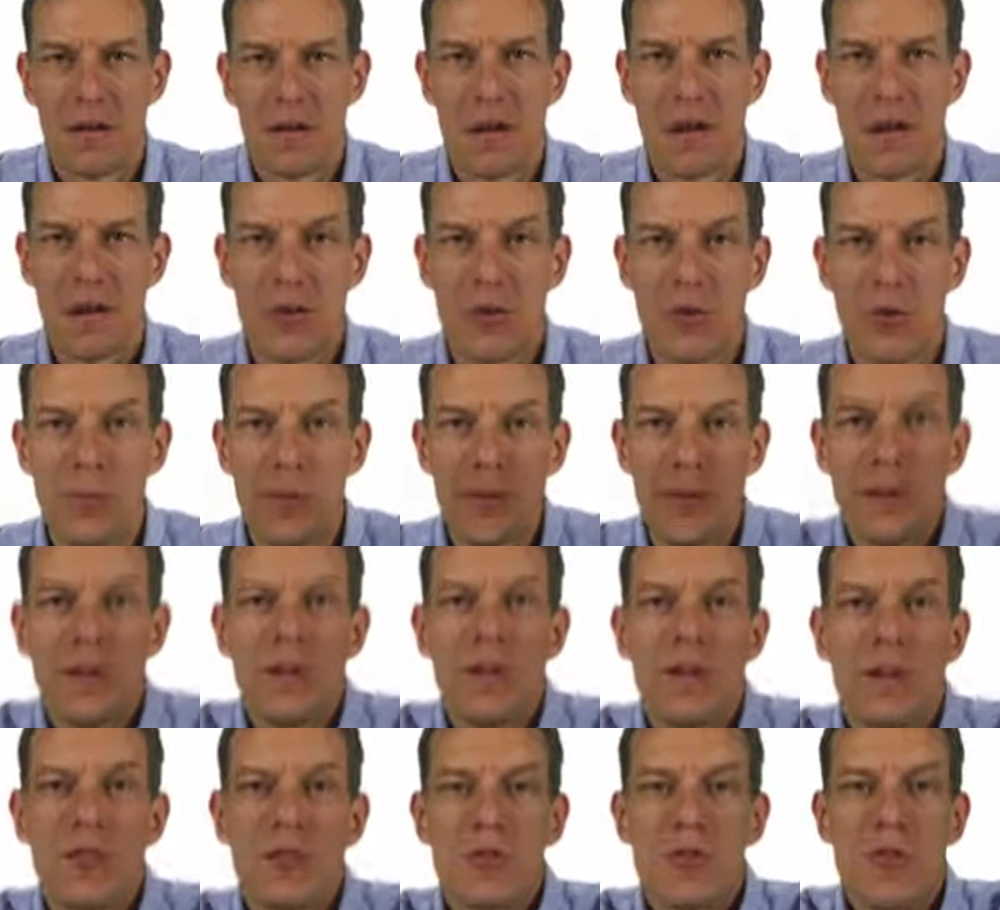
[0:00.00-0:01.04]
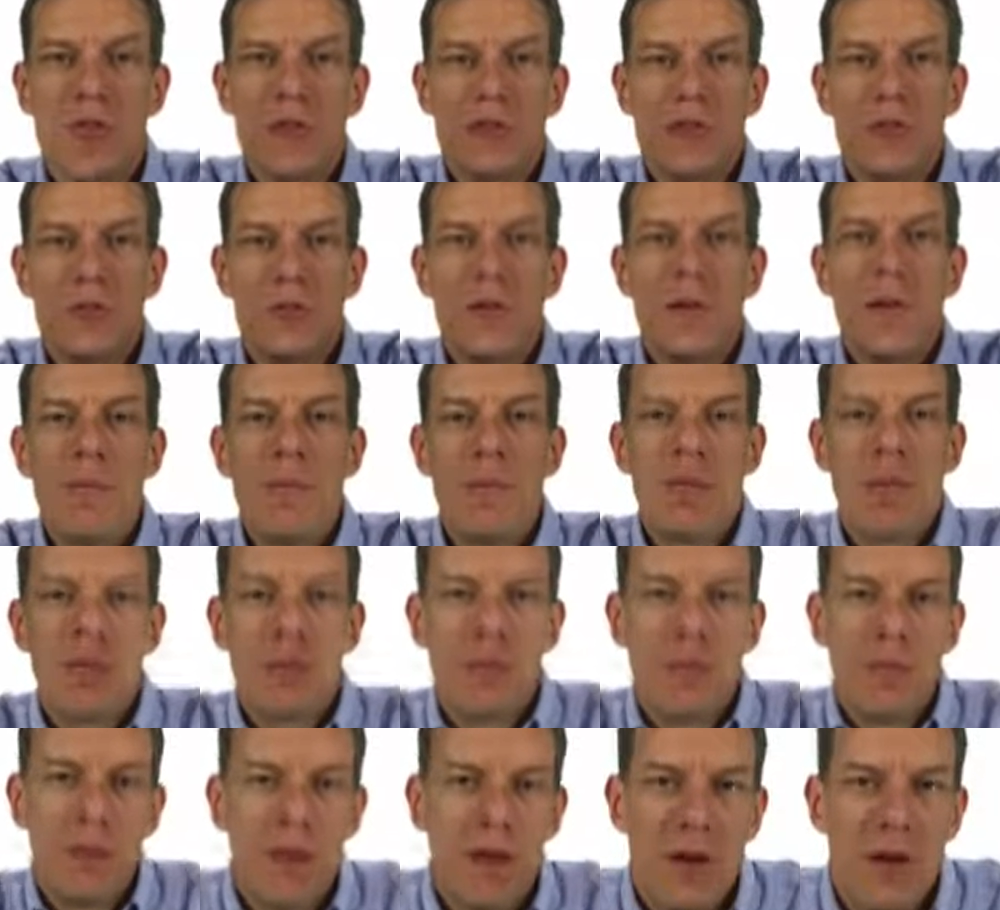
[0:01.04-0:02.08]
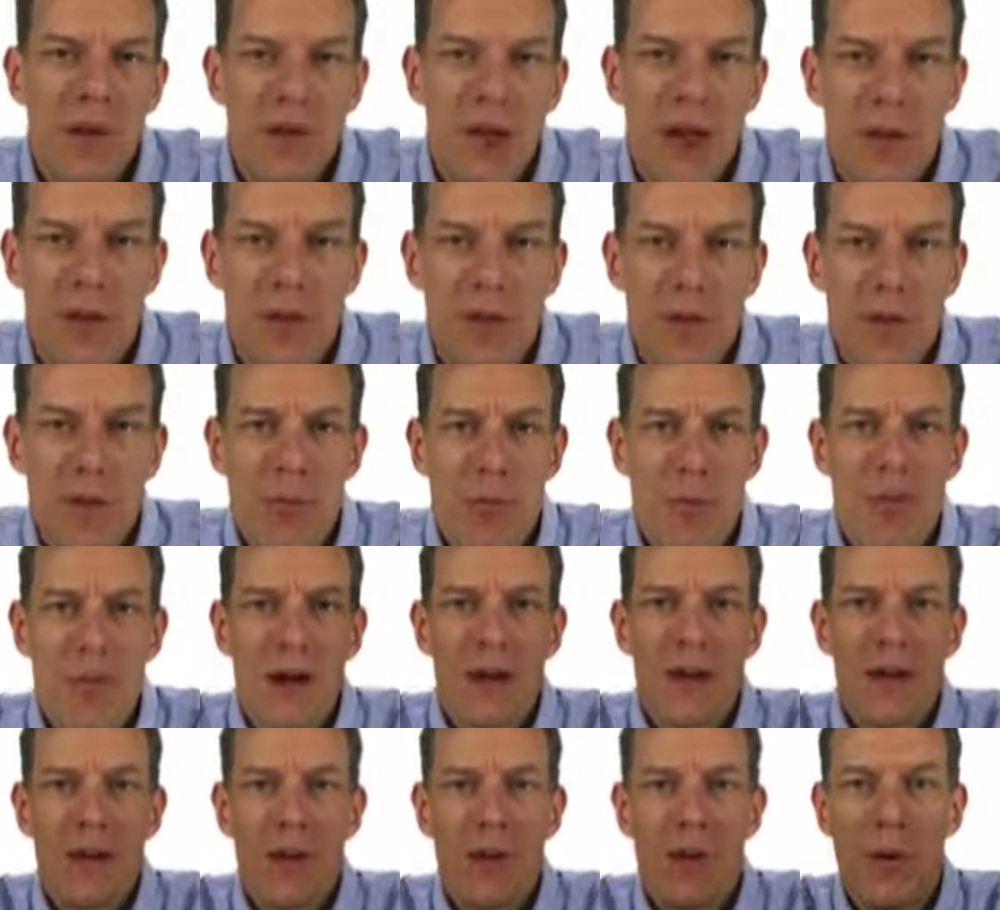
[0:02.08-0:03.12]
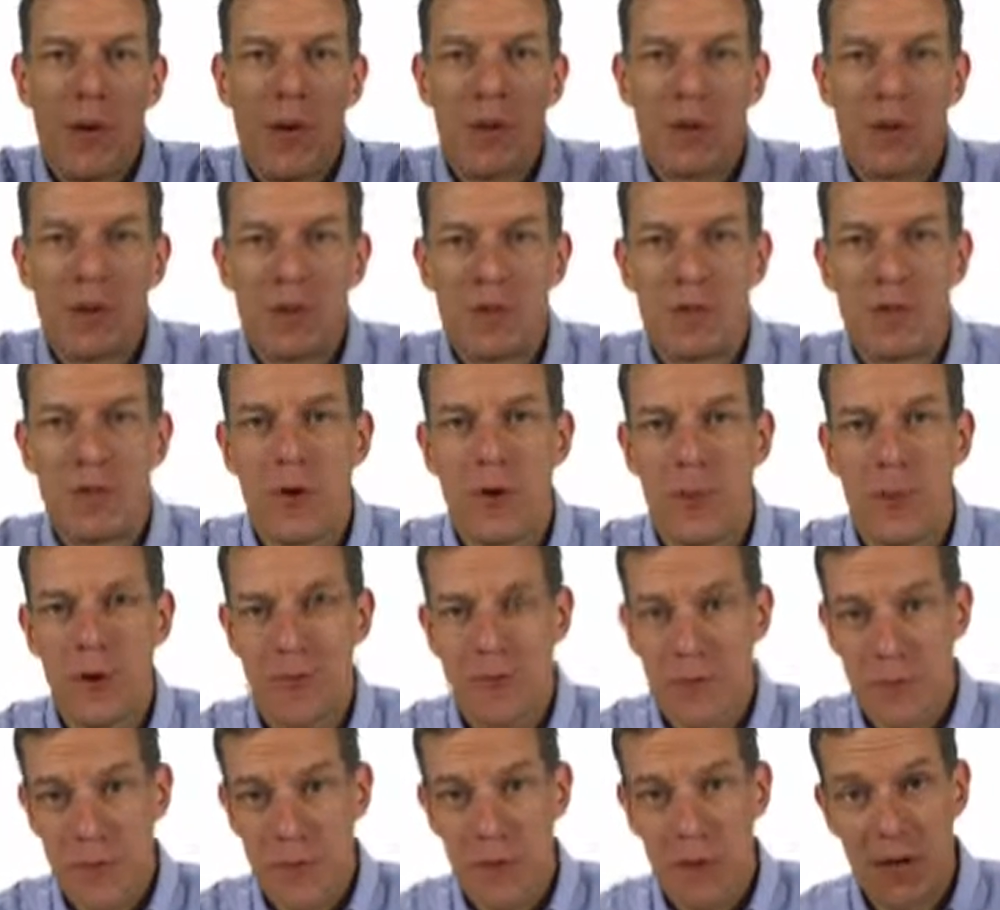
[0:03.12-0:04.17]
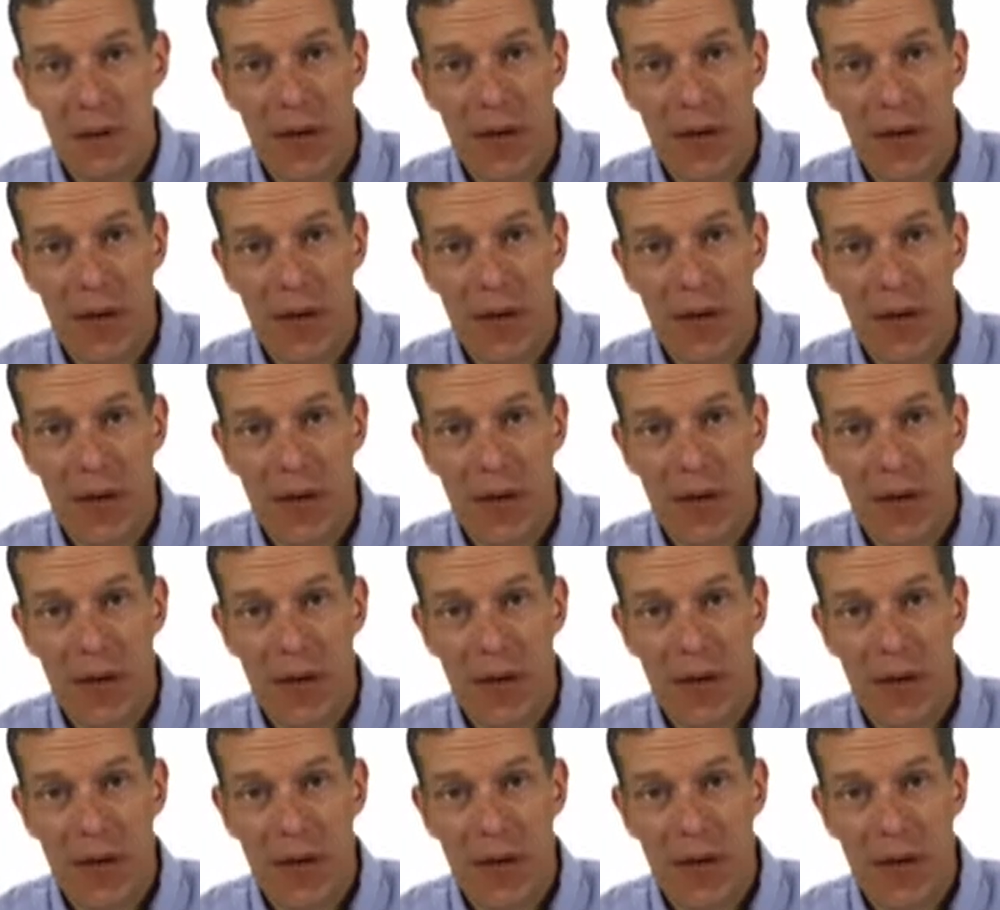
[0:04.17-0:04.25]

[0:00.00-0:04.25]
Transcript: it could be that there's lots of people that happen to be providing public goods for me. So my